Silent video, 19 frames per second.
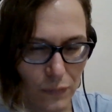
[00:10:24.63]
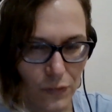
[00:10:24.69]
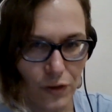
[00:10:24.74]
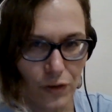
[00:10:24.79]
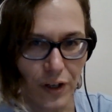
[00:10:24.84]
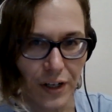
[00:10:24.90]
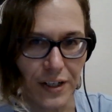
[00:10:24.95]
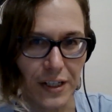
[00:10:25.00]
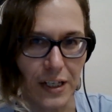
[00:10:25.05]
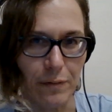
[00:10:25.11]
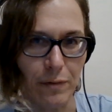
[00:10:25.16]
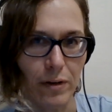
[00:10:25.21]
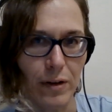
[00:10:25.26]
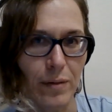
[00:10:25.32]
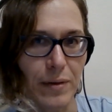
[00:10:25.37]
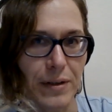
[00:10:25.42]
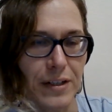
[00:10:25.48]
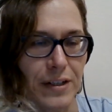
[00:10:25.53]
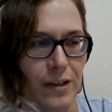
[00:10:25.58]
trying to get me to
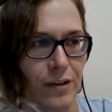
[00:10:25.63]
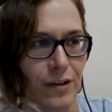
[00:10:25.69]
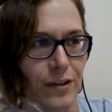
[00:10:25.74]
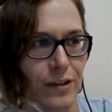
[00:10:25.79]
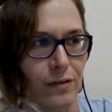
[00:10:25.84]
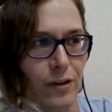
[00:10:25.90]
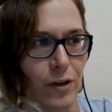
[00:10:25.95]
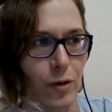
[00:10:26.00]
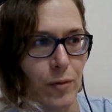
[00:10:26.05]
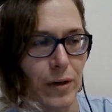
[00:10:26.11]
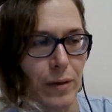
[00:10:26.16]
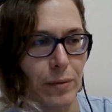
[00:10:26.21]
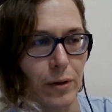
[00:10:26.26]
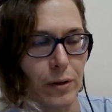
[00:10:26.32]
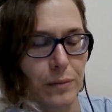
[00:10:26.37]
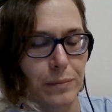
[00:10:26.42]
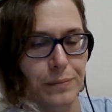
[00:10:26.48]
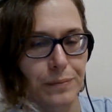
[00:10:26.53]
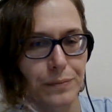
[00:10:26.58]
be jealous of other
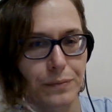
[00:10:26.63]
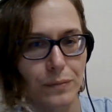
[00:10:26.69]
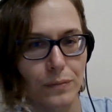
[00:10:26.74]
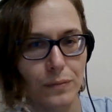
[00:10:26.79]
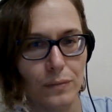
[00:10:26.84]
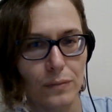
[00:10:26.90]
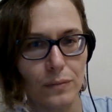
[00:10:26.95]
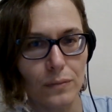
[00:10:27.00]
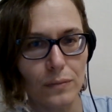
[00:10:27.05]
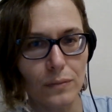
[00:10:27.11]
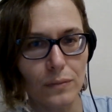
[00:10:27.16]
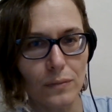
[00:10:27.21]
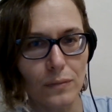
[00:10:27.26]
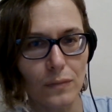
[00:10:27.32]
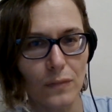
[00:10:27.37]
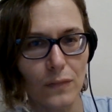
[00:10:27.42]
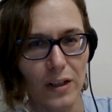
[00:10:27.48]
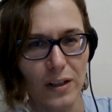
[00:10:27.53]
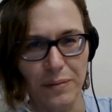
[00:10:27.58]
people,
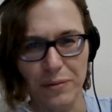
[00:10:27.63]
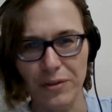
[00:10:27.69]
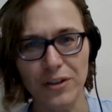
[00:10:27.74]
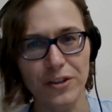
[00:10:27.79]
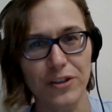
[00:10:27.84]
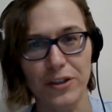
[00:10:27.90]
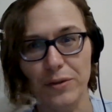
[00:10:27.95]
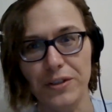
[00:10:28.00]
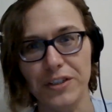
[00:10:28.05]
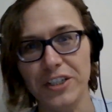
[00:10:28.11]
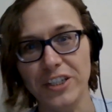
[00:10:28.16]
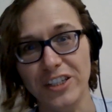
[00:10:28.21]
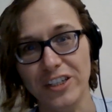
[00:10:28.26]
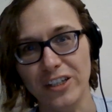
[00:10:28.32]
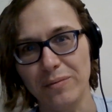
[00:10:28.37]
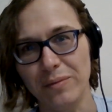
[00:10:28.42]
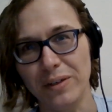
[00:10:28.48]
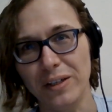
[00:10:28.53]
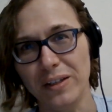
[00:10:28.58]
and I'm sure she was cheating
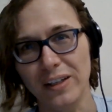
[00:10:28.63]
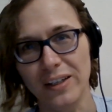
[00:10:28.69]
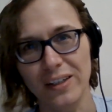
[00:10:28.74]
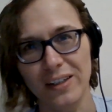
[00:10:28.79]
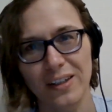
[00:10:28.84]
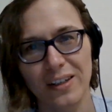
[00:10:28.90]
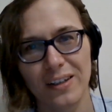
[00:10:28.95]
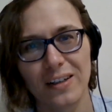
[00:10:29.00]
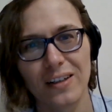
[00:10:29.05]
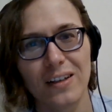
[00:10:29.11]
on me. Like,